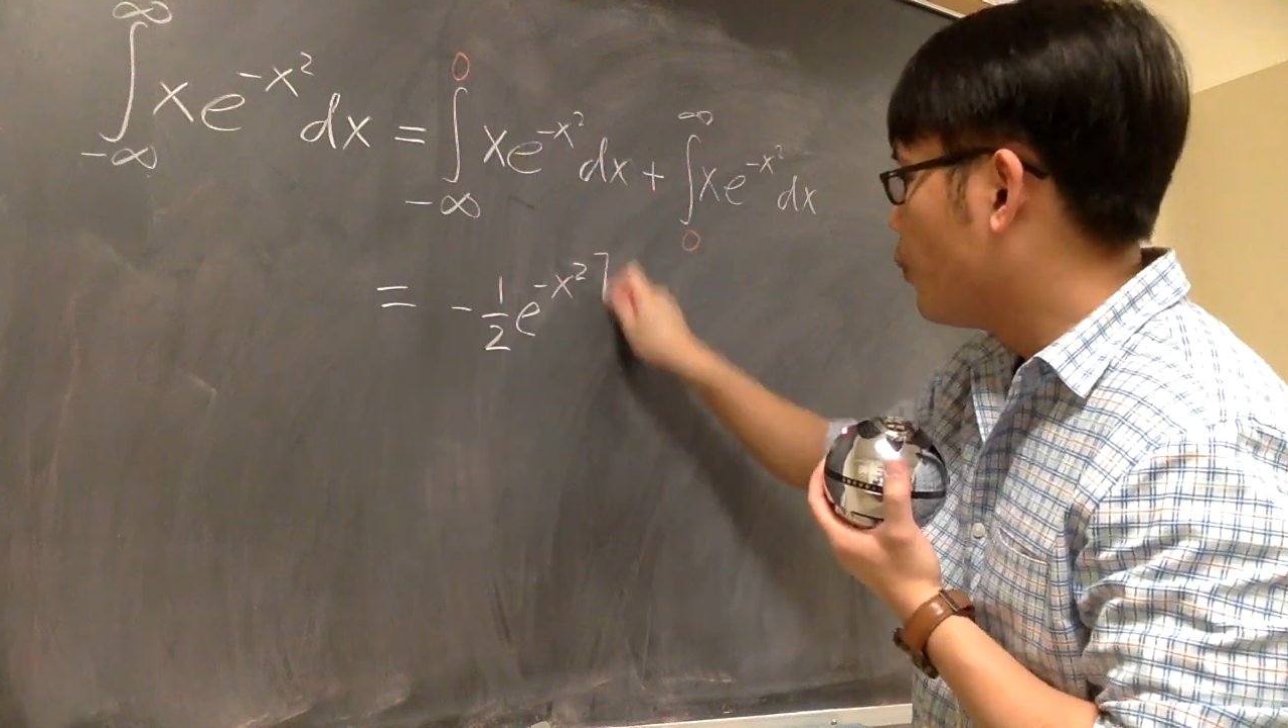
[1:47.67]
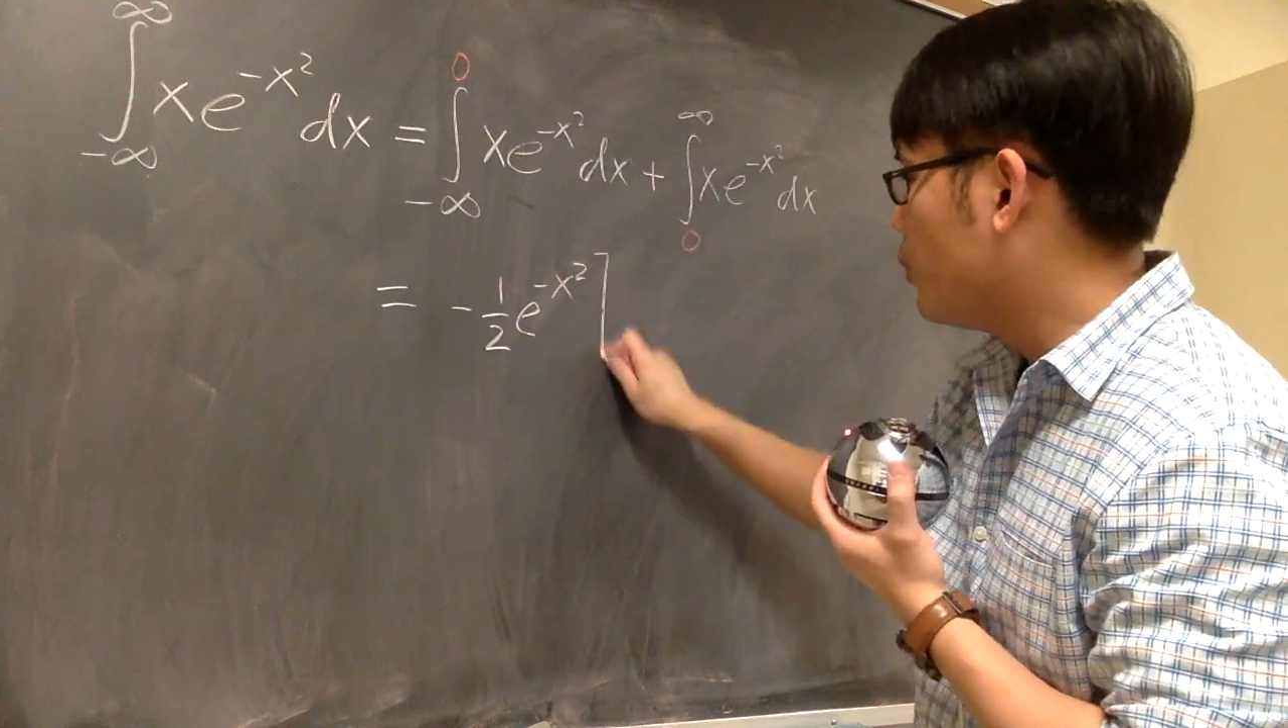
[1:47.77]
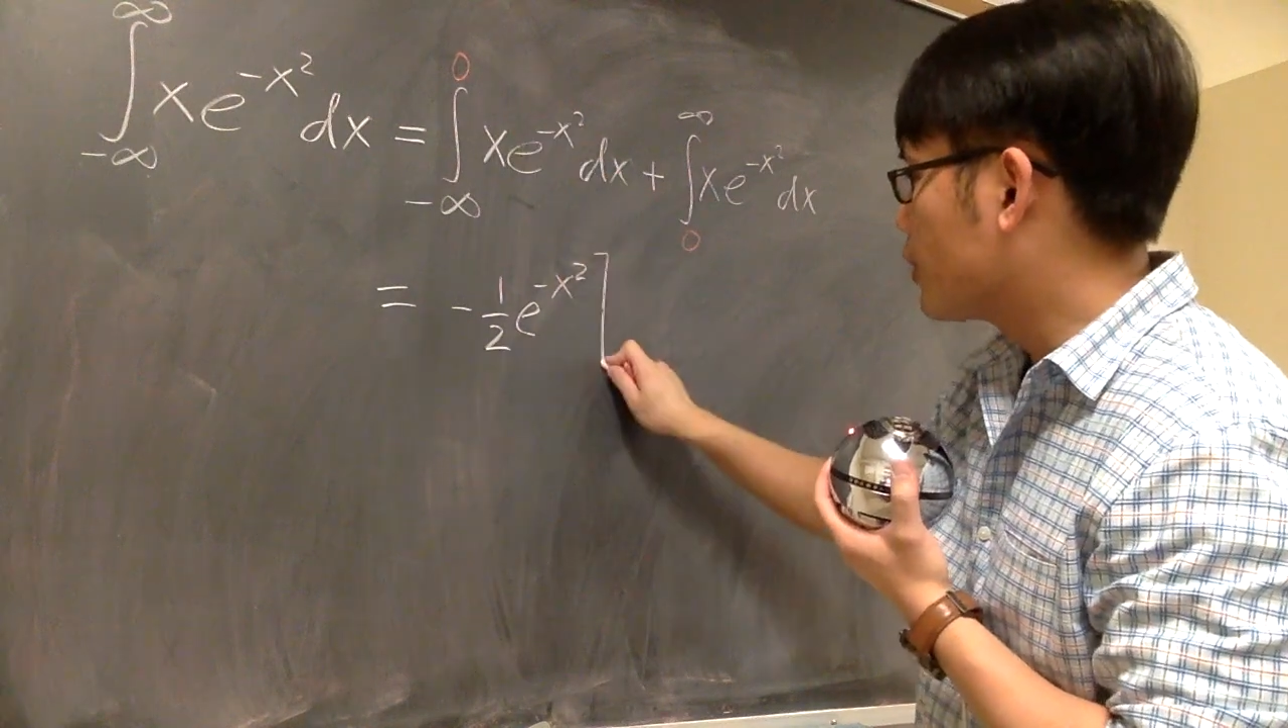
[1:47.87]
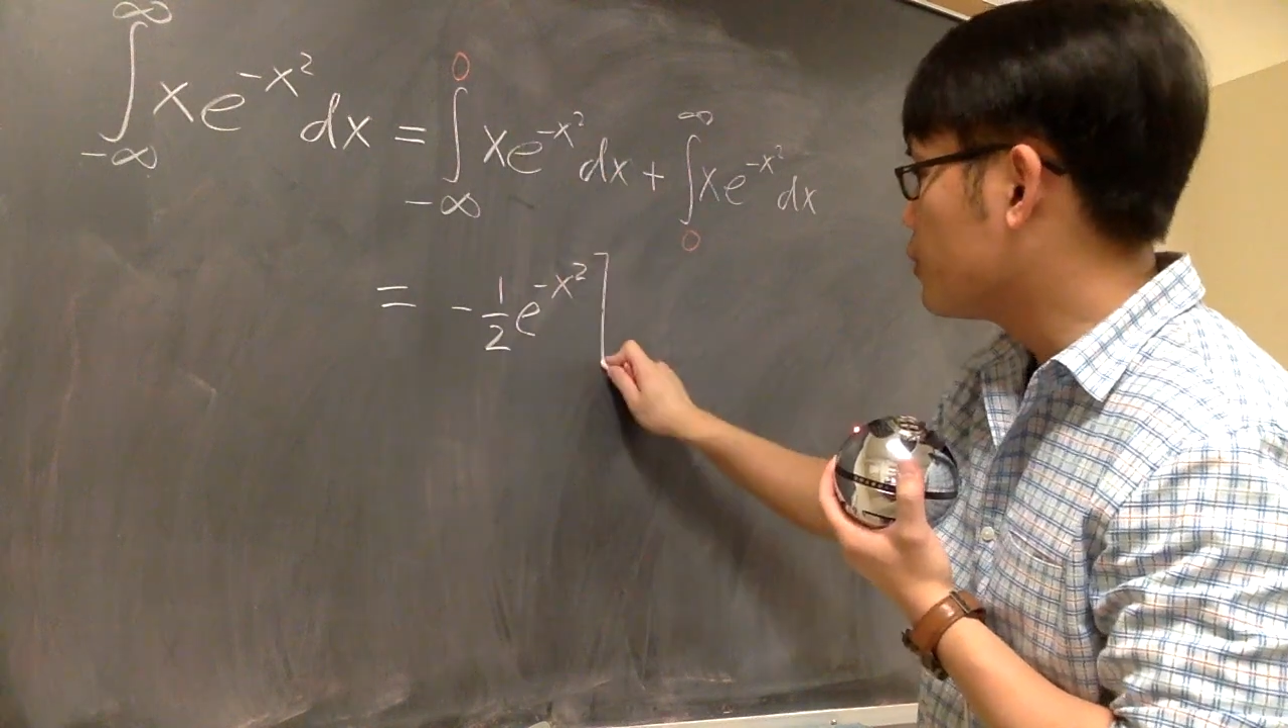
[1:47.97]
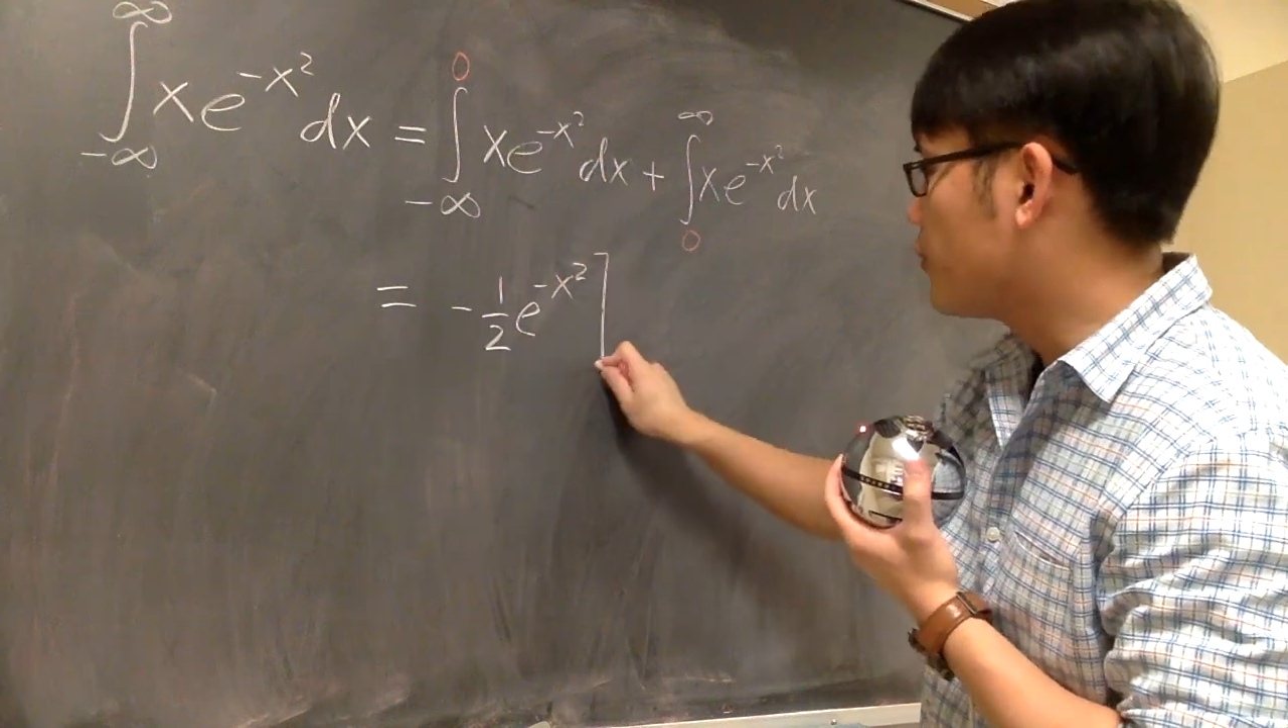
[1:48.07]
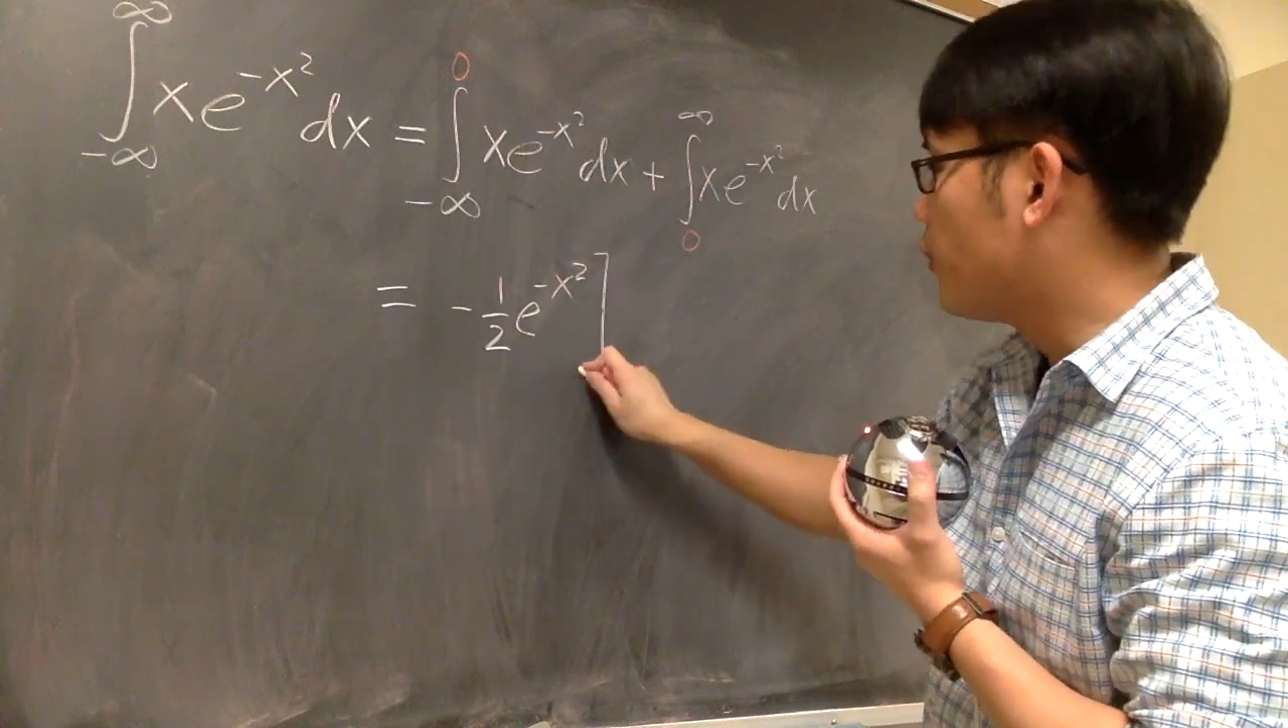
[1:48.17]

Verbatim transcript: we're going to